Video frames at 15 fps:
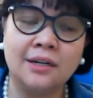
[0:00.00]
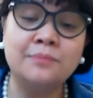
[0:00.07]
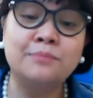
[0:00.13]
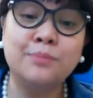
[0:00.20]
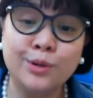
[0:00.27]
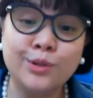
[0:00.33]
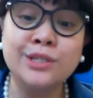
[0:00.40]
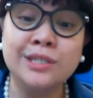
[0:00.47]

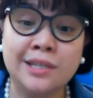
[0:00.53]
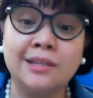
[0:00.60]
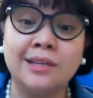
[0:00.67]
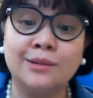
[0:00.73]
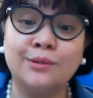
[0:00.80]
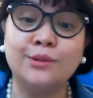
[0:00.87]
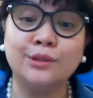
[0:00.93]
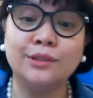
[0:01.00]

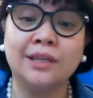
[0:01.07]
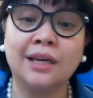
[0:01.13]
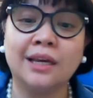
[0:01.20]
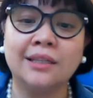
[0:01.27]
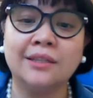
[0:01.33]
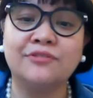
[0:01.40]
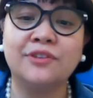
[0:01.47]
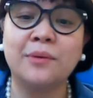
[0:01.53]
mostly
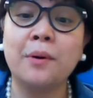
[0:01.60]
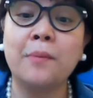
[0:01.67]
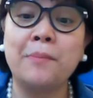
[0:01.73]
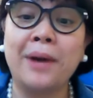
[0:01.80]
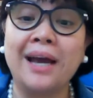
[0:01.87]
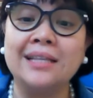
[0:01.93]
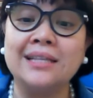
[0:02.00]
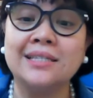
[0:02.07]
rooted from a
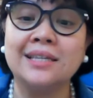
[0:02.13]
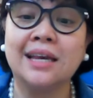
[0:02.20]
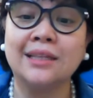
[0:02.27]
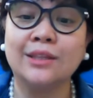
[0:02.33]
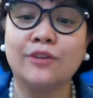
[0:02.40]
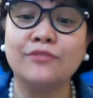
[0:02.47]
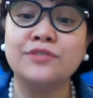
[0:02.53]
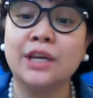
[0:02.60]

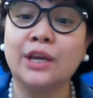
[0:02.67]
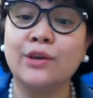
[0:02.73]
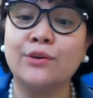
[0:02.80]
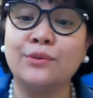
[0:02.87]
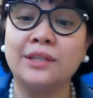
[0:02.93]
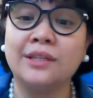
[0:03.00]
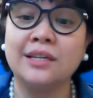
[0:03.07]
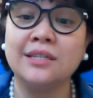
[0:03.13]
mindset of
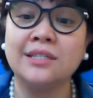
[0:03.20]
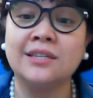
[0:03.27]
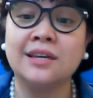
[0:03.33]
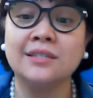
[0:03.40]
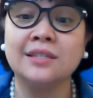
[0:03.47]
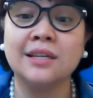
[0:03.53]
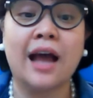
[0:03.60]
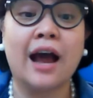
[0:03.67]
security is
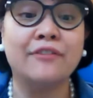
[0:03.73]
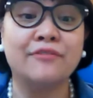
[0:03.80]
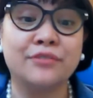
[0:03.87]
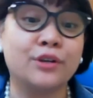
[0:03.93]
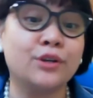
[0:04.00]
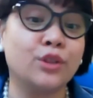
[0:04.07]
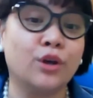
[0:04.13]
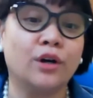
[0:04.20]
just an
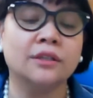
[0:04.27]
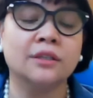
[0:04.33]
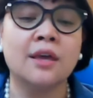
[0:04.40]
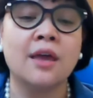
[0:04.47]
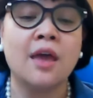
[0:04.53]
afterthought.